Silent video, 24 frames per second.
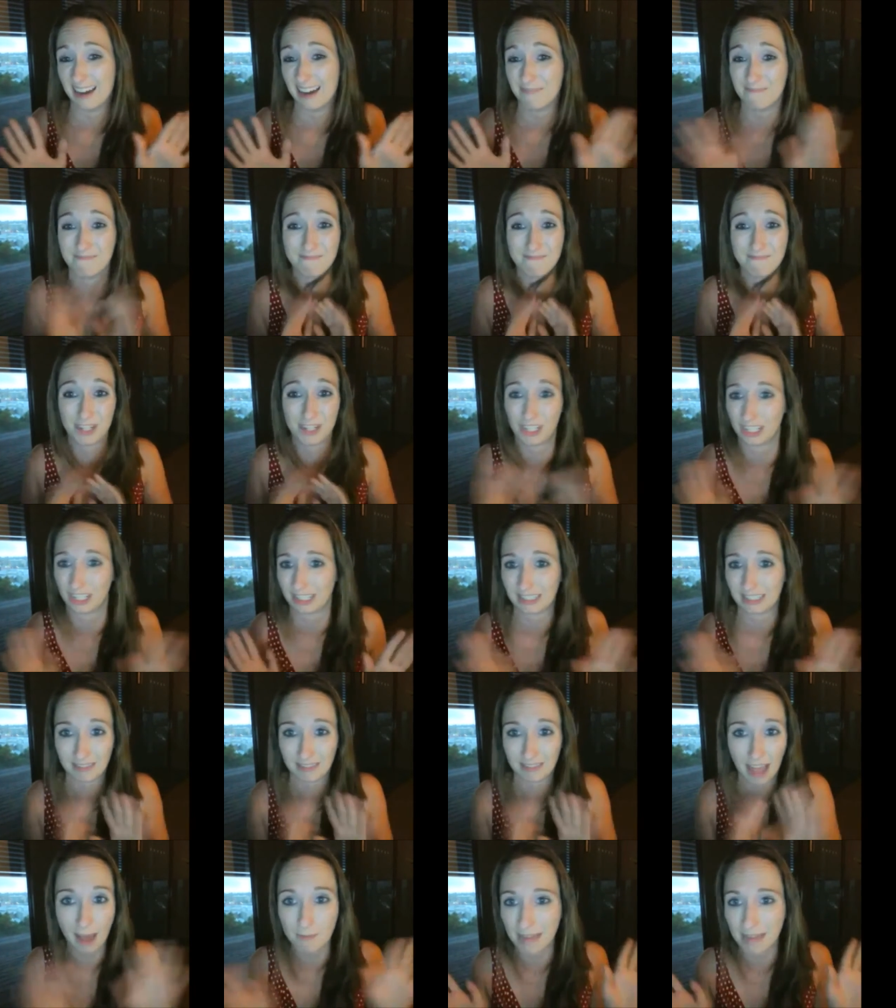I'm
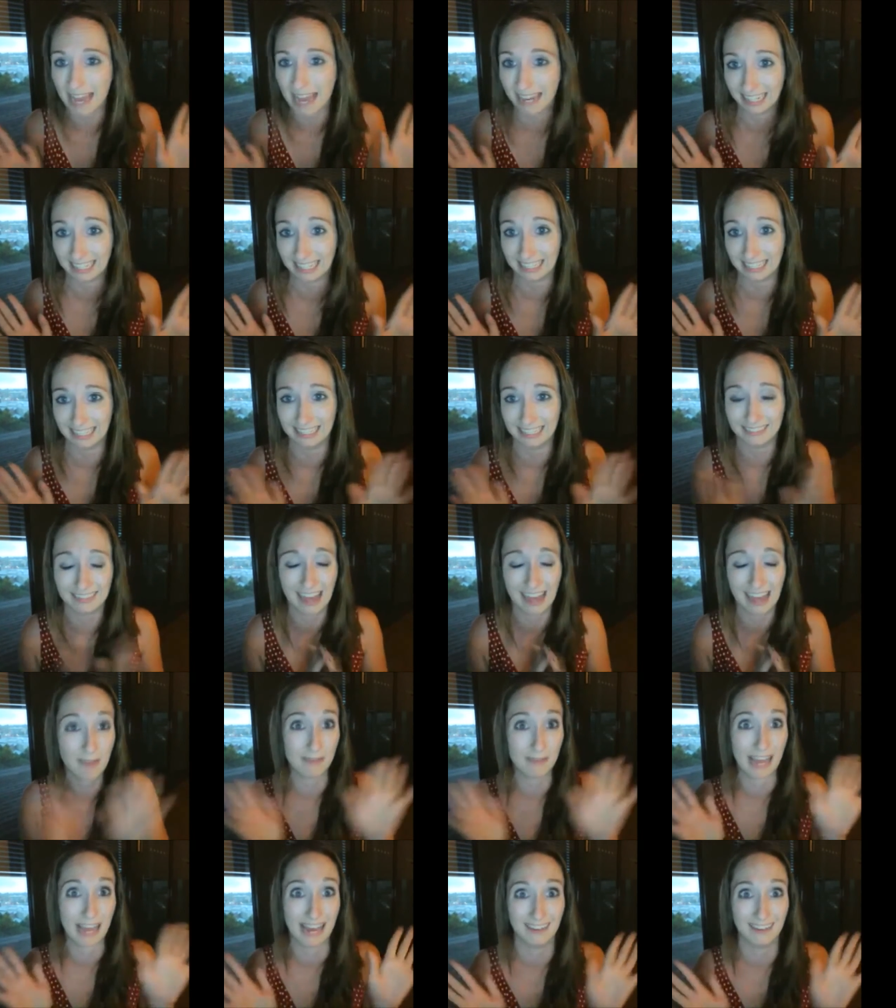out of here.
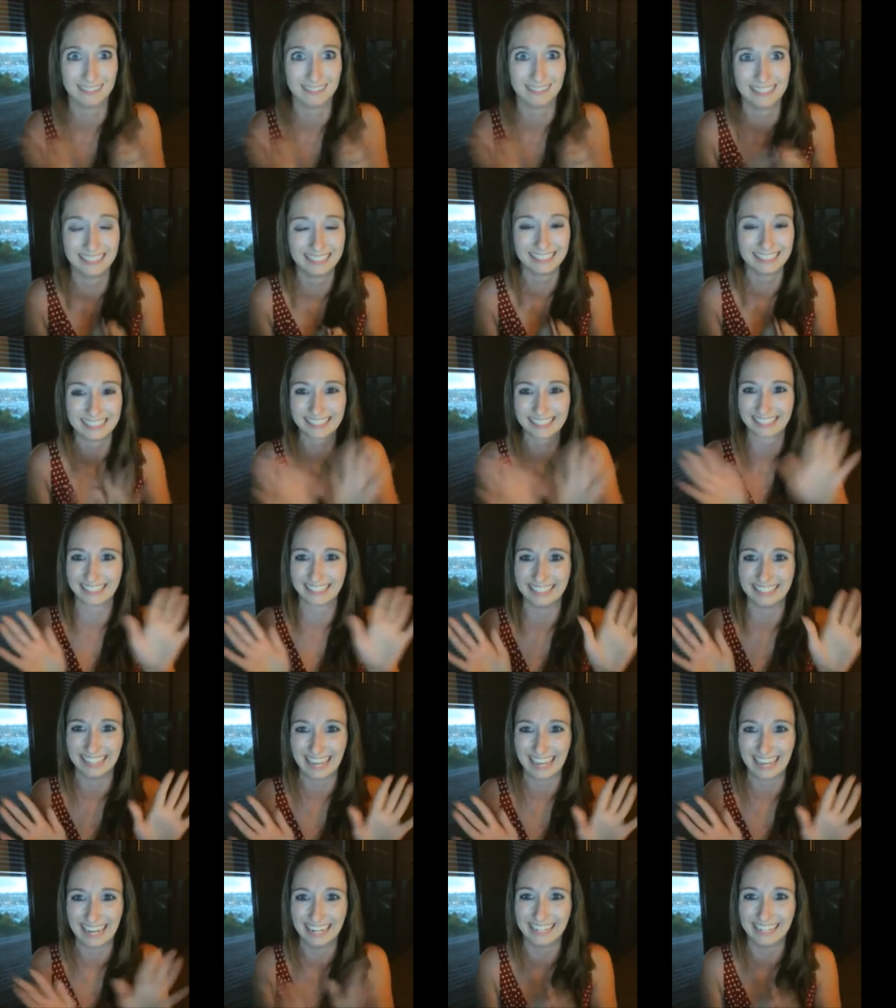I'm out.
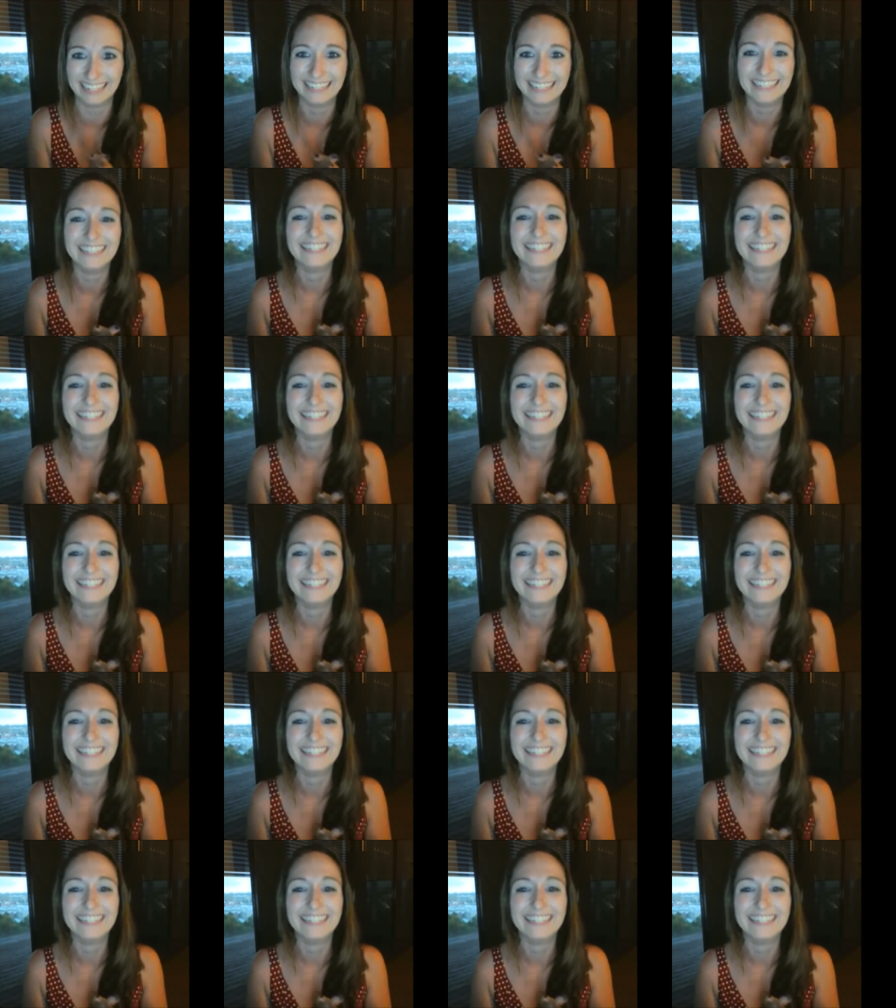See you later.